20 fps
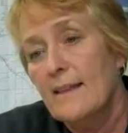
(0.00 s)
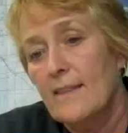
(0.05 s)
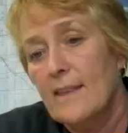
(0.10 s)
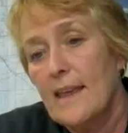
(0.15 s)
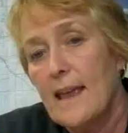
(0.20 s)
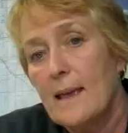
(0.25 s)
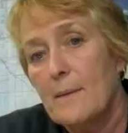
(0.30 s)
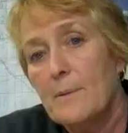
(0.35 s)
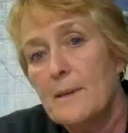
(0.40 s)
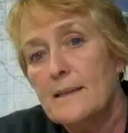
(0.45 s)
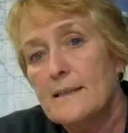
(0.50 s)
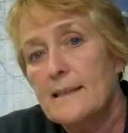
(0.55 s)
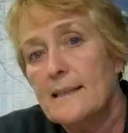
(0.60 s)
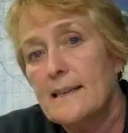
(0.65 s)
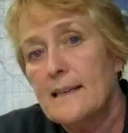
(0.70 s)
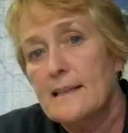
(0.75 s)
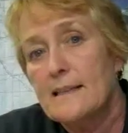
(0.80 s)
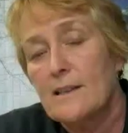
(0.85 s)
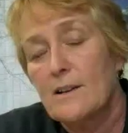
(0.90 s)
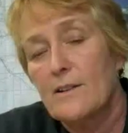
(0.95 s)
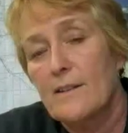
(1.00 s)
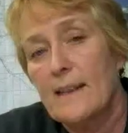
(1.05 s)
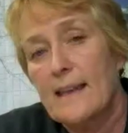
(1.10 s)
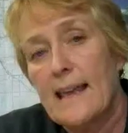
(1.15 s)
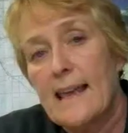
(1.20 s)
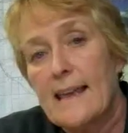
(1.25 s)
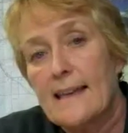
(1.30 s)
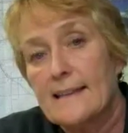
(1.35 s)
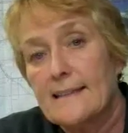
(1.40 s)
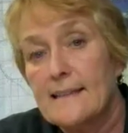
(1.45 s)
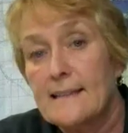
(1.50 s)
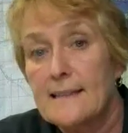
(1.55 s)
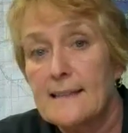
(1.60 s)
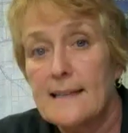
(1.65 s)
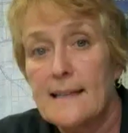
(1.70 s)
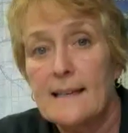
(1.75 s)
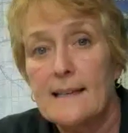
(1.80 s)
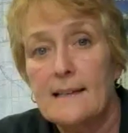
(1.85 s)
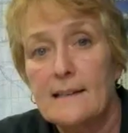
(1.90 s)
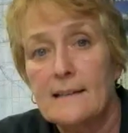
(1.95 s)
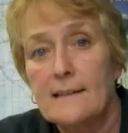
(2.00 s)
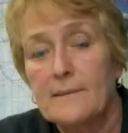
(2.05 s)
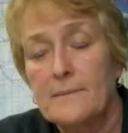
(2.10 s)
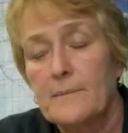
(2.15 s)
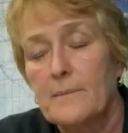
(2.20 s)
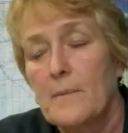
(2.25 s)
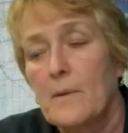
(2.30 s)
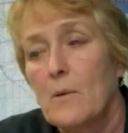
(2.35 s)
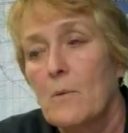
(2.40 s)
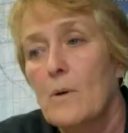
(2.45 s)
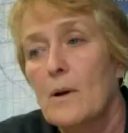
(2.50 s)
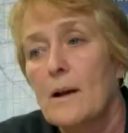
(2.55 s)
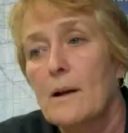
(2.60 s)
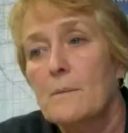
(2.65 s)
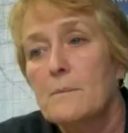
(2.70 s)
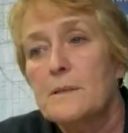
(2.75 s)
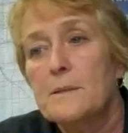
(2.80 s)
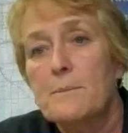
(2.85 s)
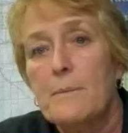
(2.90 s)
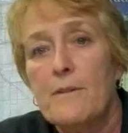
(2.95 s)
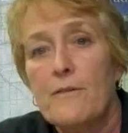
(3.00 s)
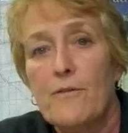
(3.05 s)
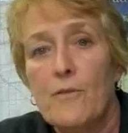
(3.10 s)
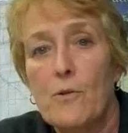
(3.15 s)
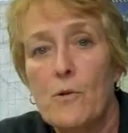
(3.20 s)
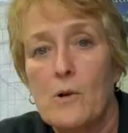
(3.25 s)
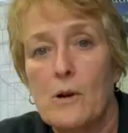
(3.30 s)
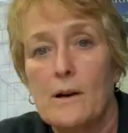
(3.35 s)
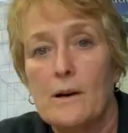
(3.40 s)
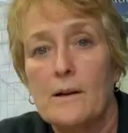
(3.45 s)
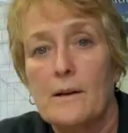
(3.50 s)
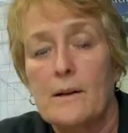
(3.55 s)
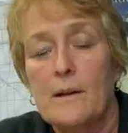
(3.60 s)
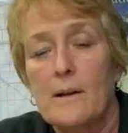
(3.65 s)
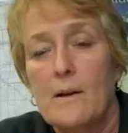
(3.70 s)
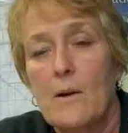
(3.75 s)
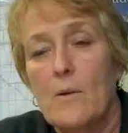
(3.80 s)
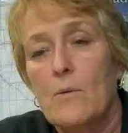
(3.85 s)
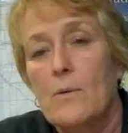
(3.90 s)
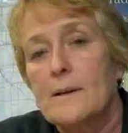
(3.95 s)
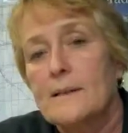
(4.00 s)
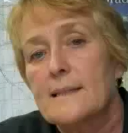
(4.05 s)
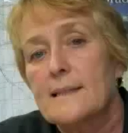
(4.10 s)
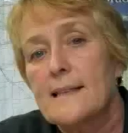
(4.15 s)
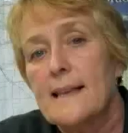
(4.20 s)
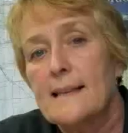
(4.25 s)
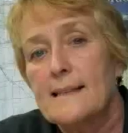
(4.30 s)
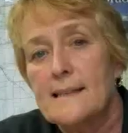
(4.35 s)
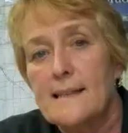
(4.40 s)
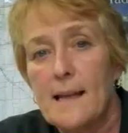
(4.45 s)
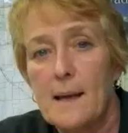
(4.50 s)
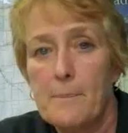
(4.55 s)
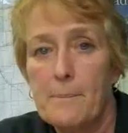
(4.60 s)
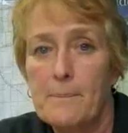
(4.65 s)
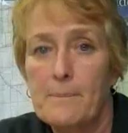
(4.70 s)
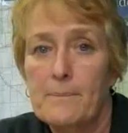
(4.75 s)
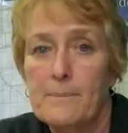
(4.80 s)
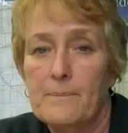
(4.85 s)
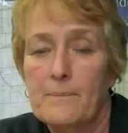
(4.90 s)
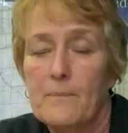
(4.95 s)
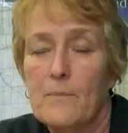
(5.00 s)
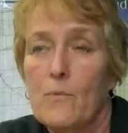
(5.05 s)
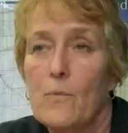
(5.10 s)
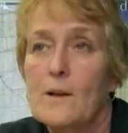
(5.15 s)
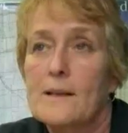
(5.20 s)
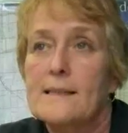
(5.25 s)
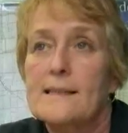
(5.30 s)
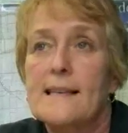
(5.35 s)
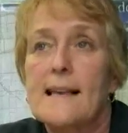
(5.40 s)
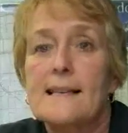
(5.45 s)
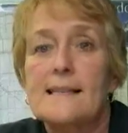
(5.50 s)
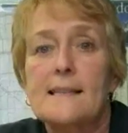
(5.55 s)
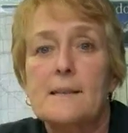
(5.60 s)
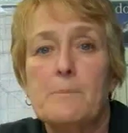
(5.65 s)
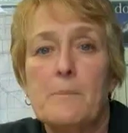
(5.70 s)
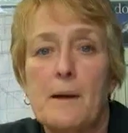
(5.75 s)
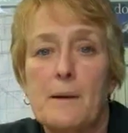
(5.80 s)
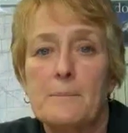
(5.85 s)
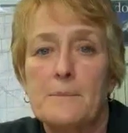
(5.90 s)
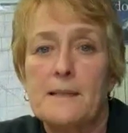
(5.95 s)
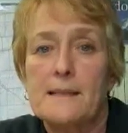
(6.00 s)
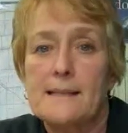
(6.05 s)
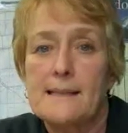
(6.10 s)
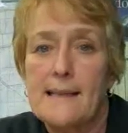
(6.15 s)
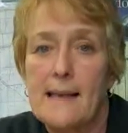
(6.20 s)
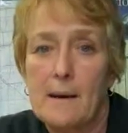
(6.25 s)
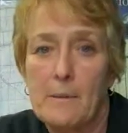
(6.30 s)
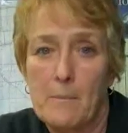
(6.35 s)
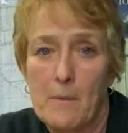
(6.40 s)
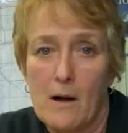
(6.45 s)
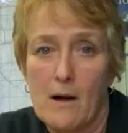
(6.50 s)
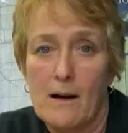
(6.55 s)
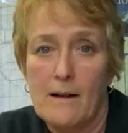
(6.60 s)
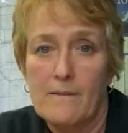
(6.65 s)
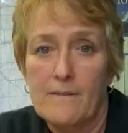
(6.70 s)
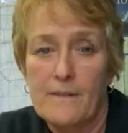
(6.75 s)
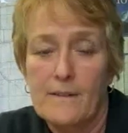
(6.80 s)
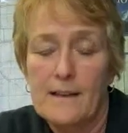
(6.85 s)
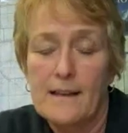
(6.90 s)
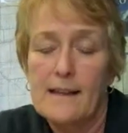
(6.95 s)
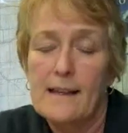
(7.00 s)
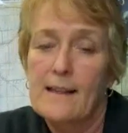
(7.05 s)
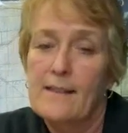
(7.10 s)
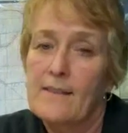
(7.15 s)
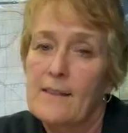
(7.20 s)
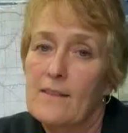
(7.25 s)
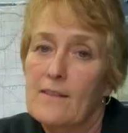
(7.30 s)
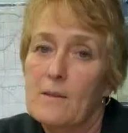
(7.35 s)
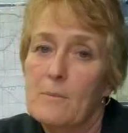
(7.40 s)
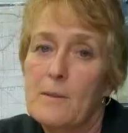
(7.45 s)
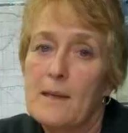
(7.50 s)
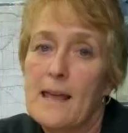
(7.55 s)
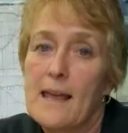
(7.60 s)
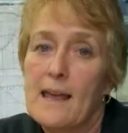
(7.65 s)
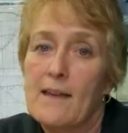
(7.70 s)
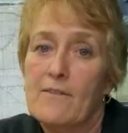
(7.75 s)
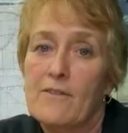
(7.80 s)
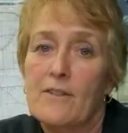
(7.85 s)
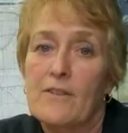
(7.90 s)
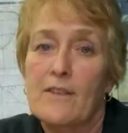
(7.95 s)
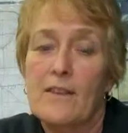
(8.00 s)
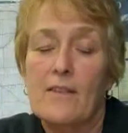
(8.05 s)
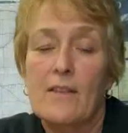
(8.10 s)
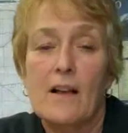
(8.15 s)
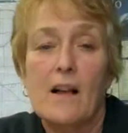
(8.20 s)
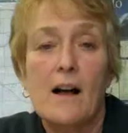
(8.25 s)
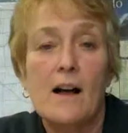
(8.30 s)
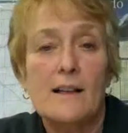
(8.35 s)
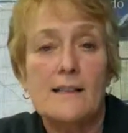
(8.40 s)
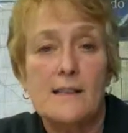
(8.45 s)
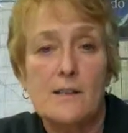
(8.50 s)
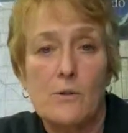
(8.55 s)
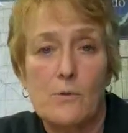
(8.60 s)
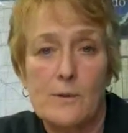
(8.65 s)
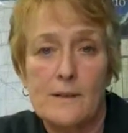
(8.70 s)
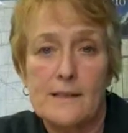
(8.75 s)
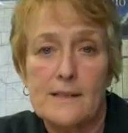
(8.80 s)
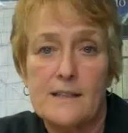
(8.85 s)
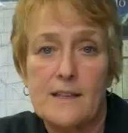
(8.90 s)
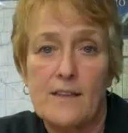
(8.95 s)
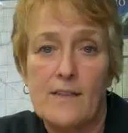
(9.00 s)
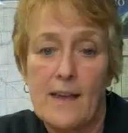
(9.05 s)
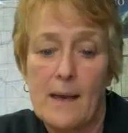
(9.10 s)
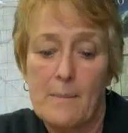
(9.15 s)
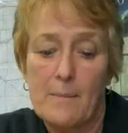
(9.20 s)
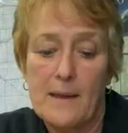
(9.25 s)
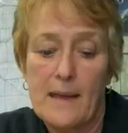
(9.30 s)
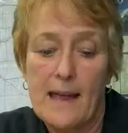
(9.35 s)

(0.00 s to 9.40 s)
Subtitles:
The ABCs are the antecedent, what comes before, what sets him up to set him off, then the behavior, then the consequence to that